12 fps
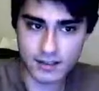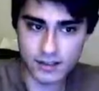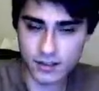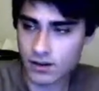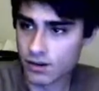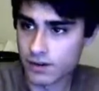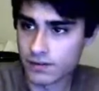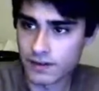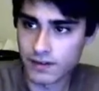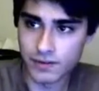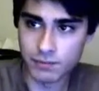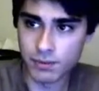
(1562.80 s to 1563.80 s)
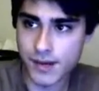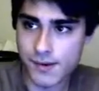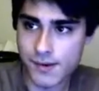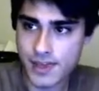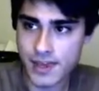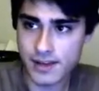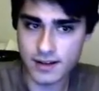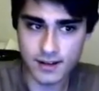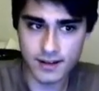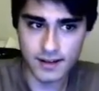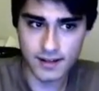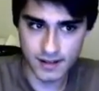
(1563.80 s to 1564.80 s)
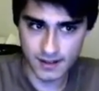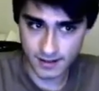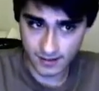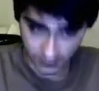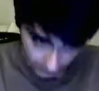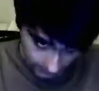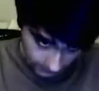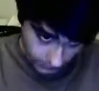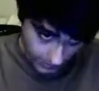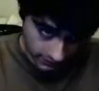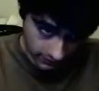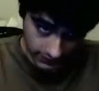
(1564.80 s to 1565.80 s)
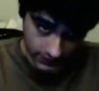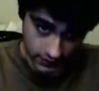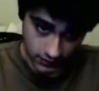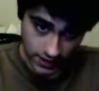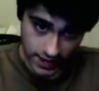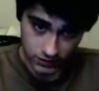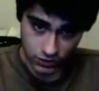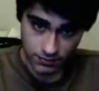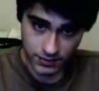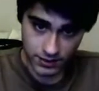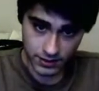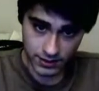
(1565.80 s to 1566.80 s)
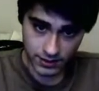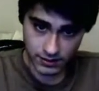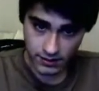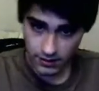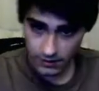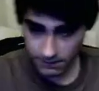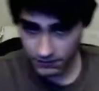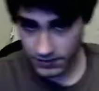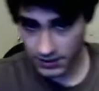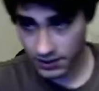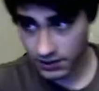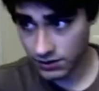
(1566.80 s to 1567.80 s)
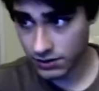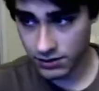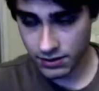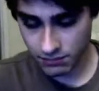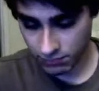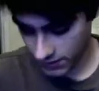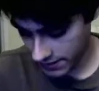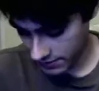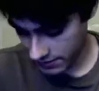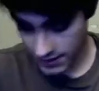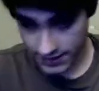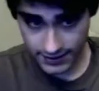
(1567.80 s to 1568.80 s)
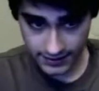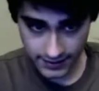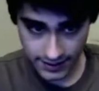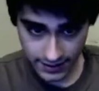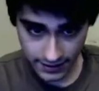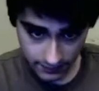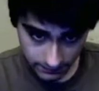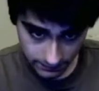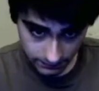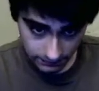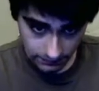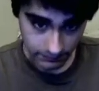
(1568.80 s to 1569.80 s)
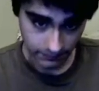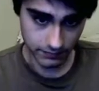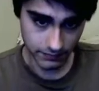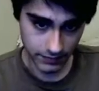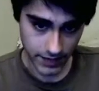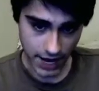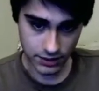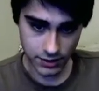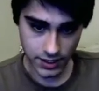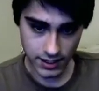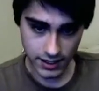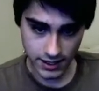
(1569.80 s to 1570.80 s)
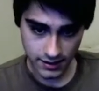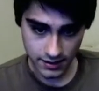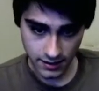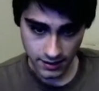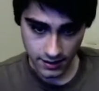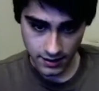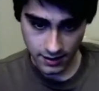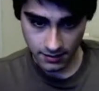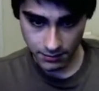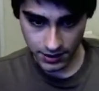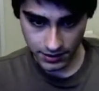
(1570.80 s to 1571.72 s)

or even if you play with it. Like, get the glass open and you can play with it and see how you can get in, but